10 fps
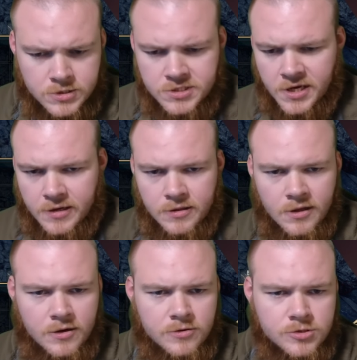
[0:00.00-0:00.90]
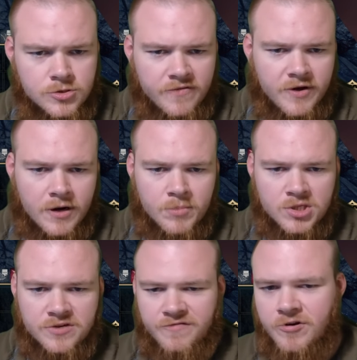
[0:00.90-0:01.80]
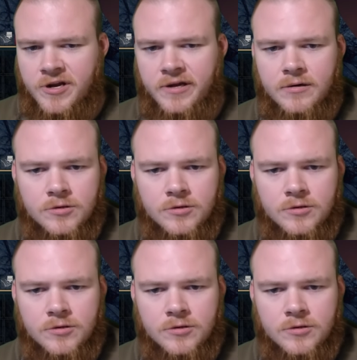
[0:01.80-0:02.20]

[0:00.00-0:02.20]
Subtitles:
Take those. So I've got a bunch of freaking